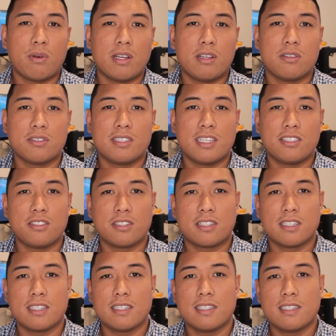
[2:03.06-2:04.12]
windows that you
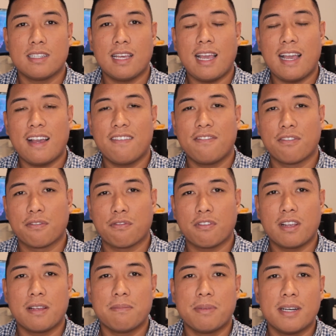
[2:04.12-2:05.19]
could have for
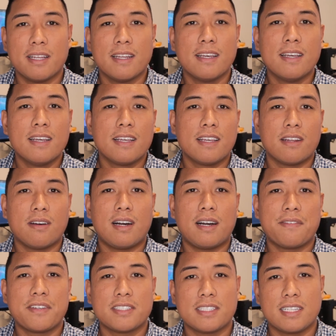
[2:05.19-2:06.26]
free, but
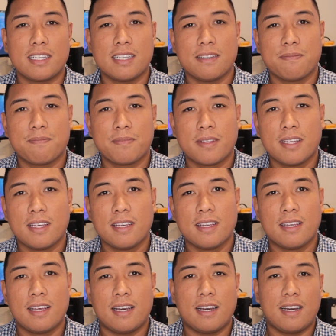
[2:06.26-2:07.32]
obviously,
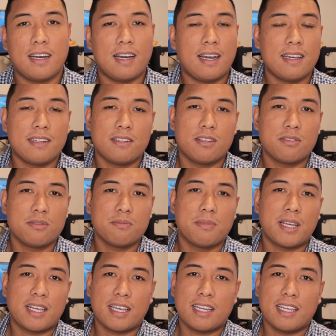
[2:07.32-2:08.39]
I don't
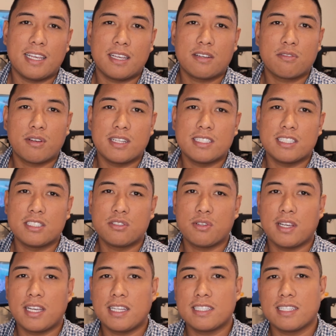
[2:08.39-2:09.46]
make any crazy
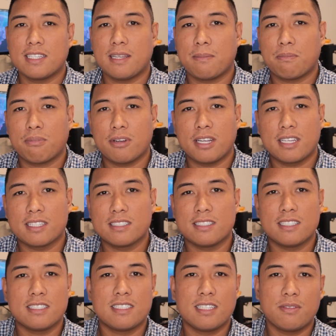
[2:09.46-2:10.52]
trades, and I'm pretty
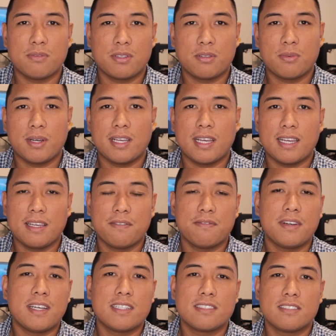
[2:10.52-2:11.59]
consistent with the way I
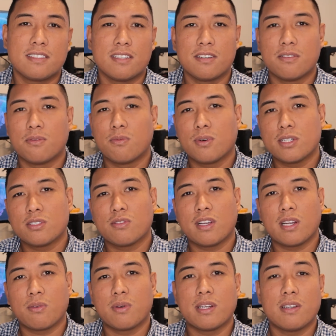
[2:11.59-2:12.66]
invest. So one
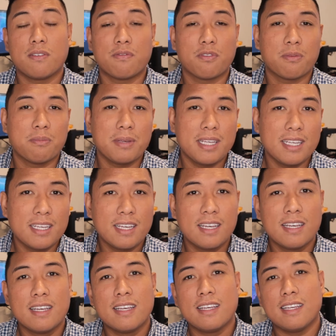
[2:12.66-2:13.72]
trading window for me
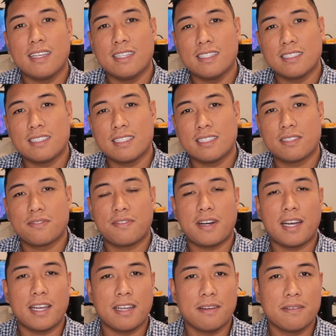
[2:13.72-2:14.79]
is
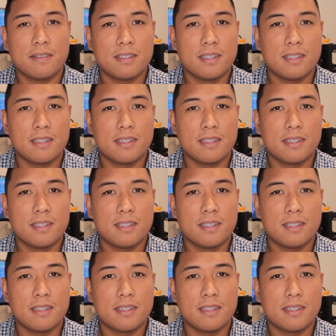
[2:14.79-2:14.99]
fine.